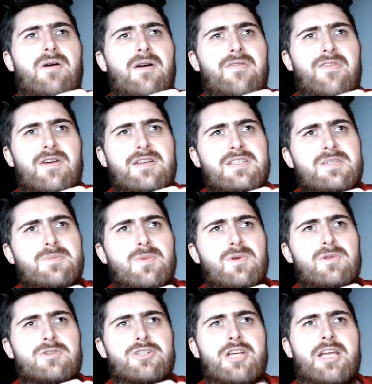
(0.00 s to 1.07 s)
very small
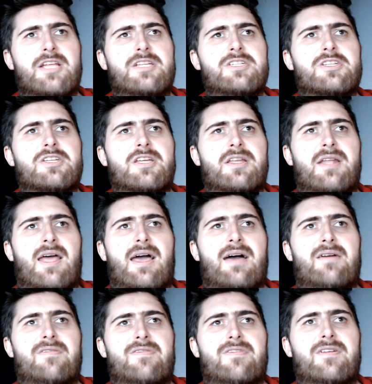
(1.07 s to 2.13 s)
change can
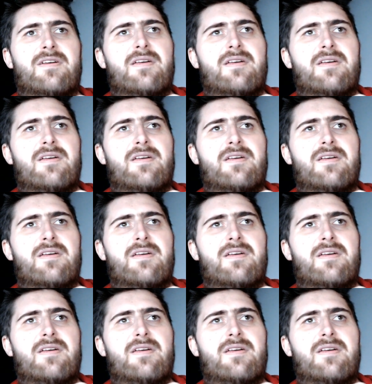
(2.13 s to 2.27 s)
have,